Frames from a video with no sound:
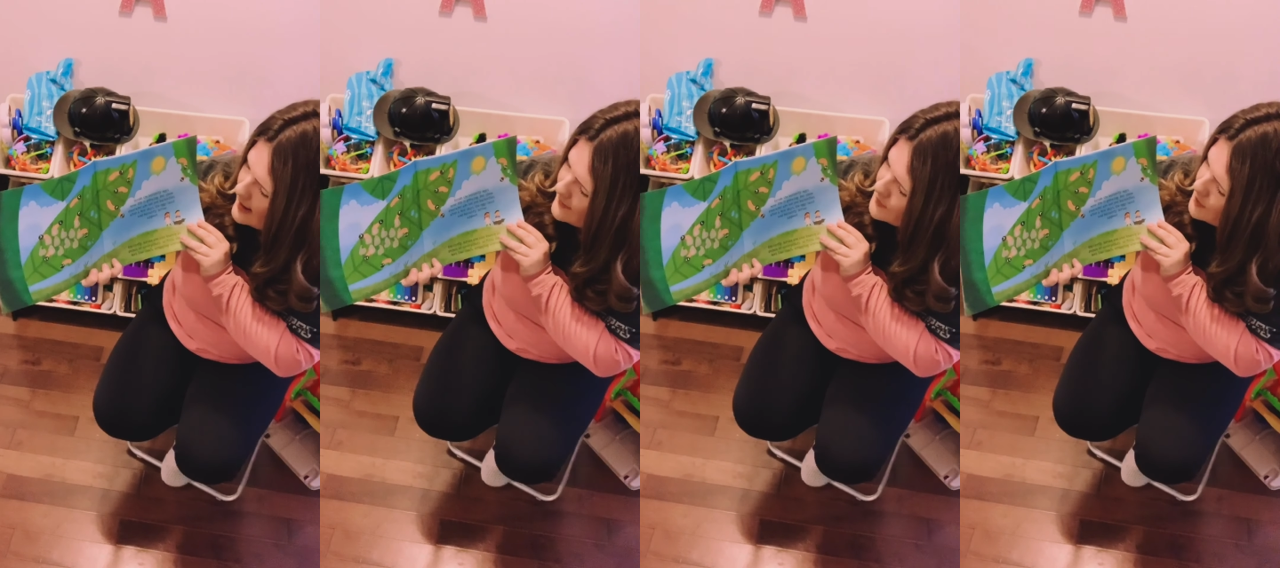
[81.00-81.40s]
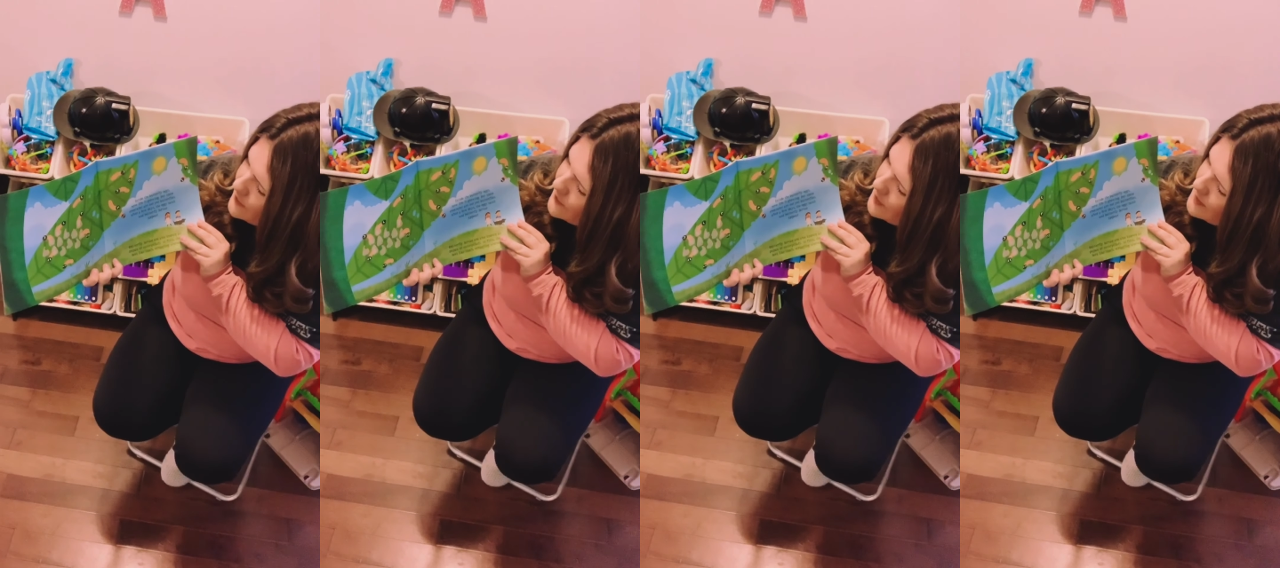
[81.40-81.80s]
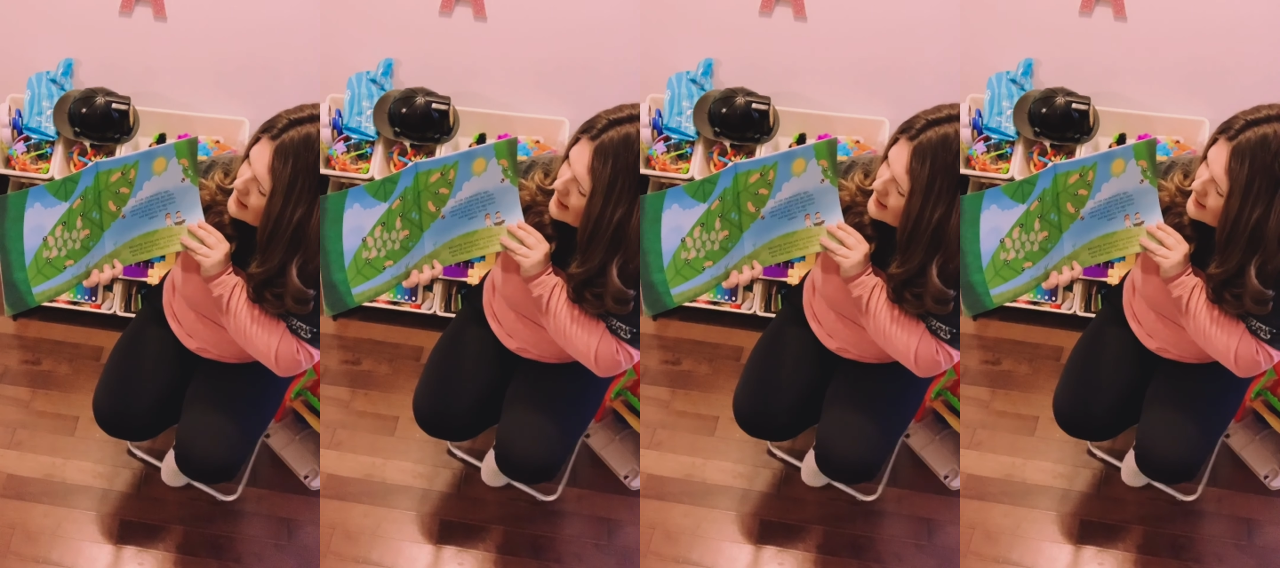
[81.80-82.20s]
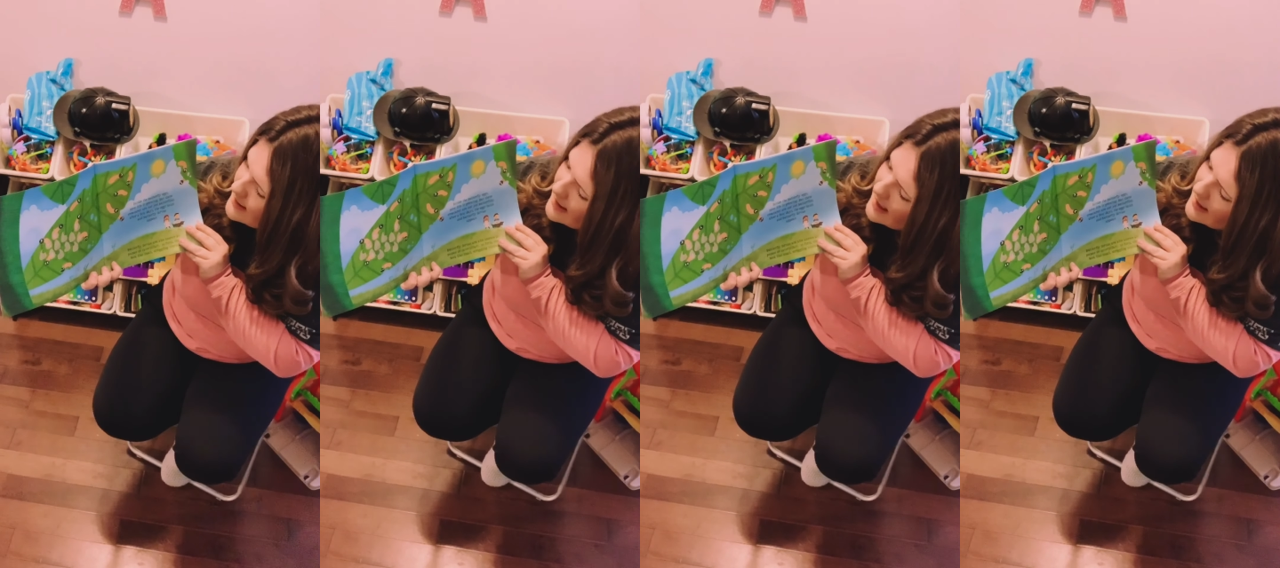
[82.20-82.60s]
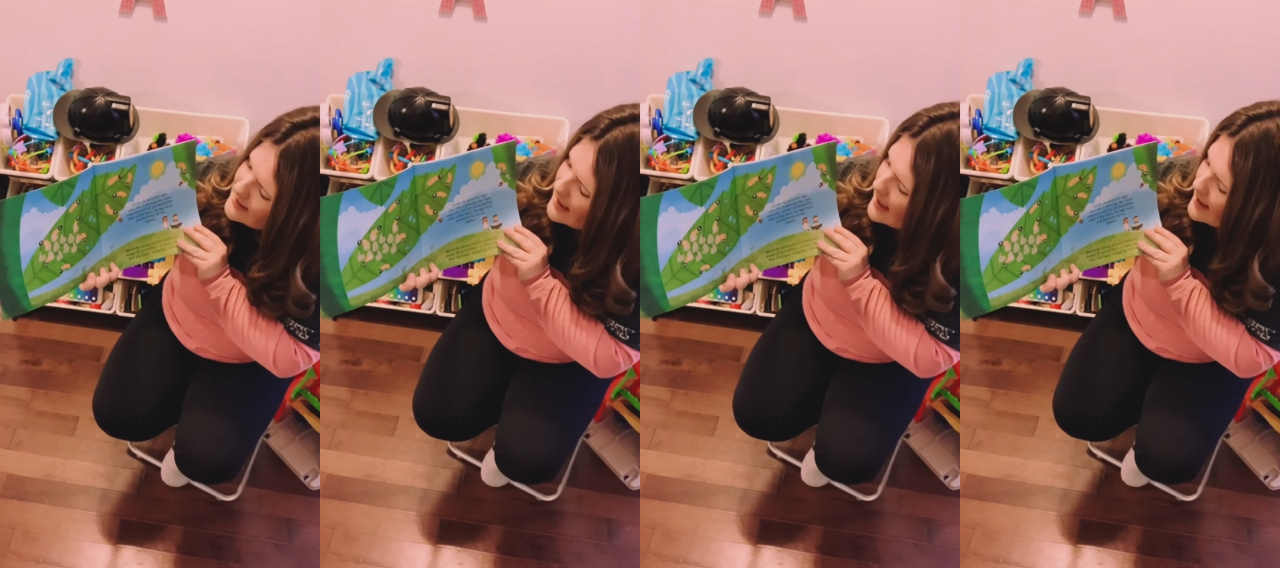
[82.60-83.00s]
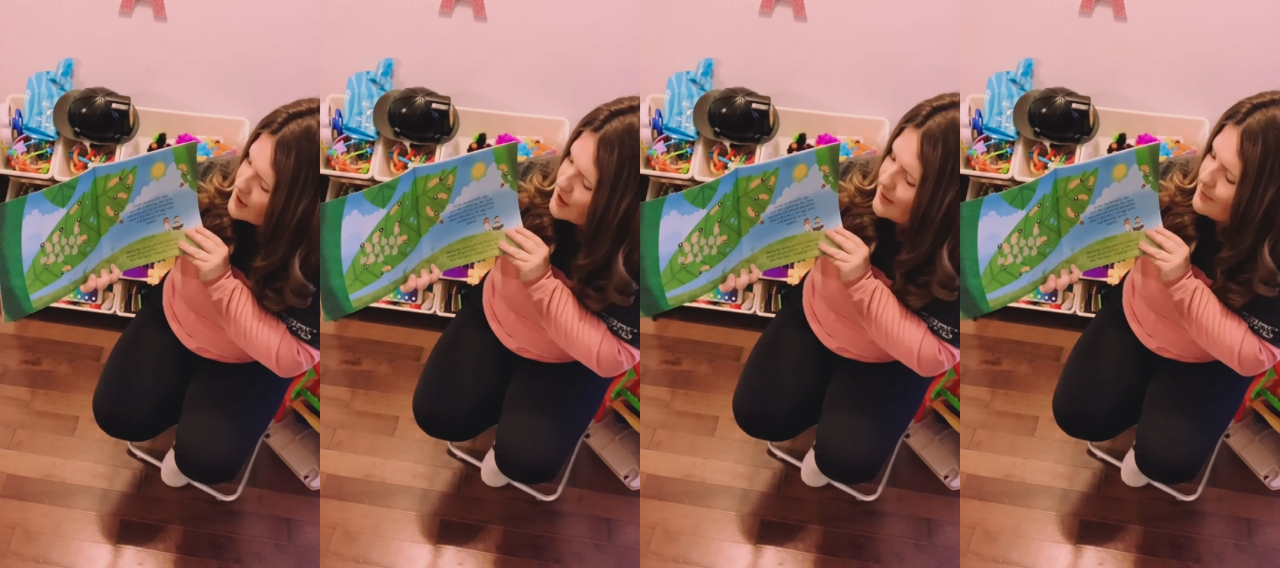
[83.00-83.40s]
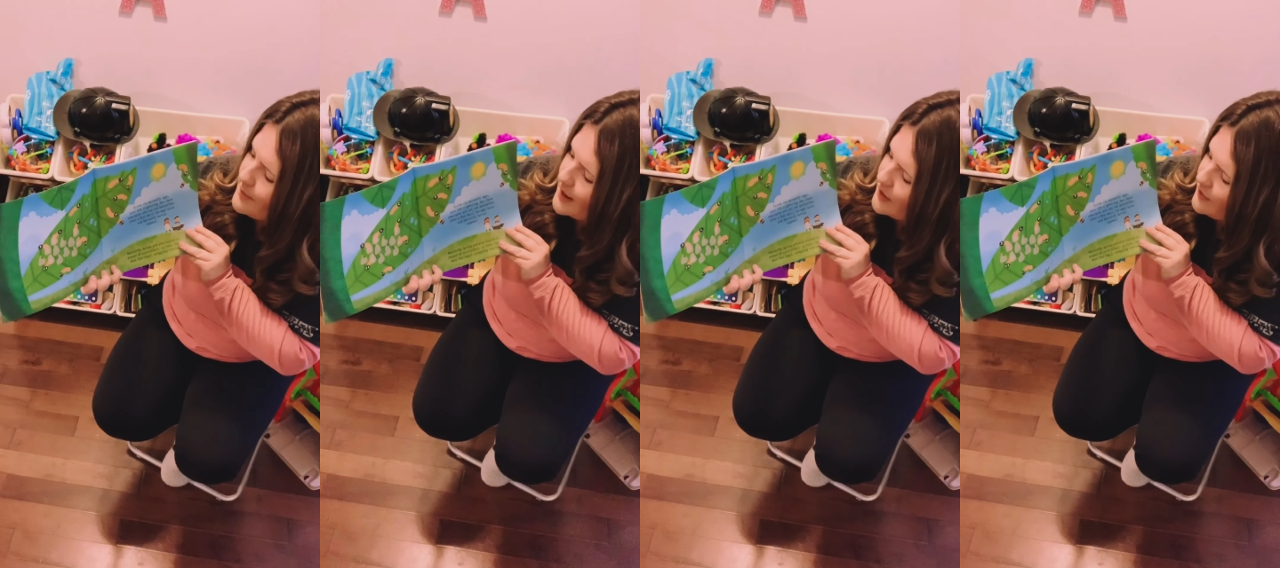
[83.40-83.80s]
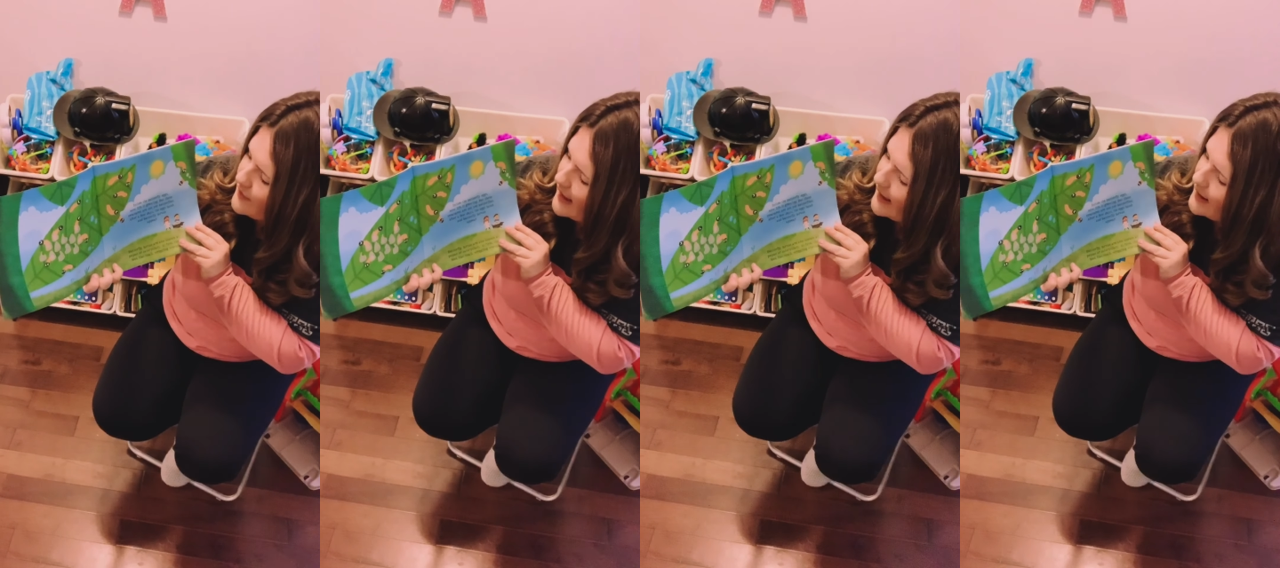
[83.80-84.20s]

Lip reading: Nobody's mouth can be seen.